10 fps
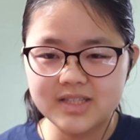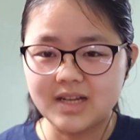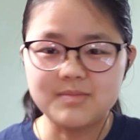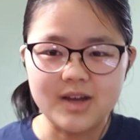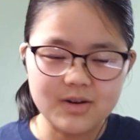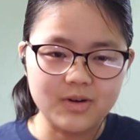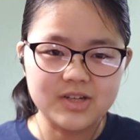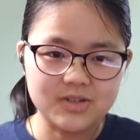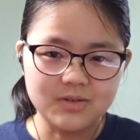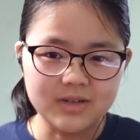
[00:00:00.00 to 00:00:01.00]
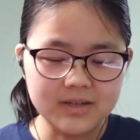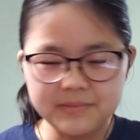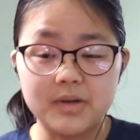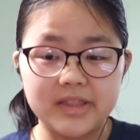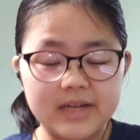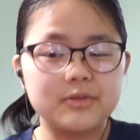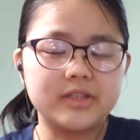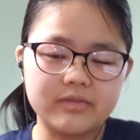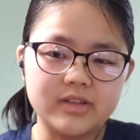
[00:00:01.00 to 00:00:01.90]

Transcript: I'm not quite sure, but that was definitely